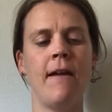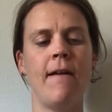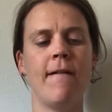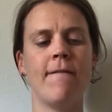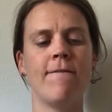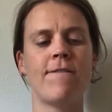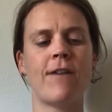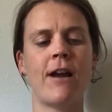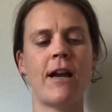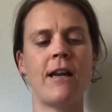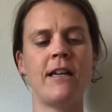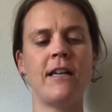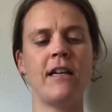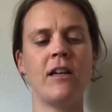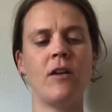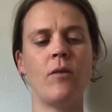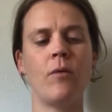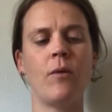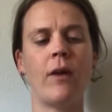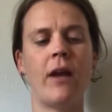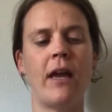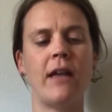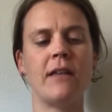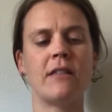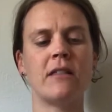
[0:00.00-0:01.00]
Finding a
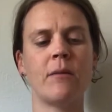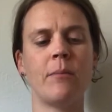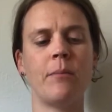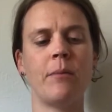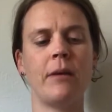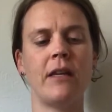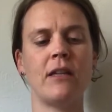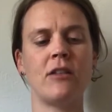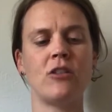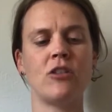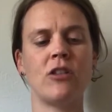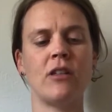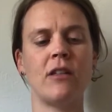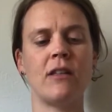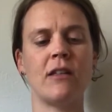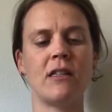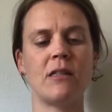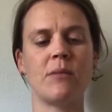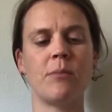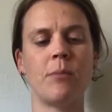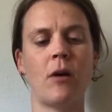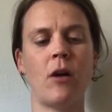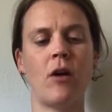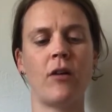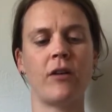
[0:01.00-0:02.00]
way to pitch in this ball